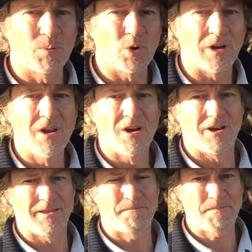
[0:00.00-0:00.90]
put
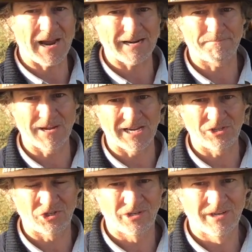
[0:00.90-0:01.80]
on the back
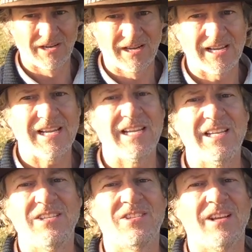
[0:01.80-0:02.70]
bench
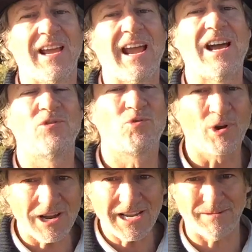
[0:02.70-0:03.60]
is our
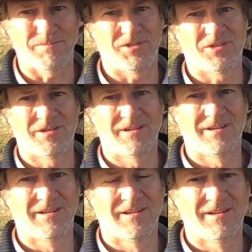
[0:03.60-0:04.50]
dreams.
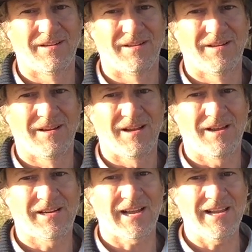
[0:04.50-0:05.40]

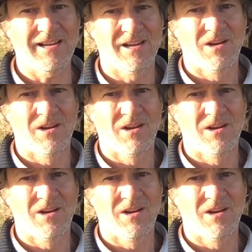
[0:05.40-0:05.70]
Okay,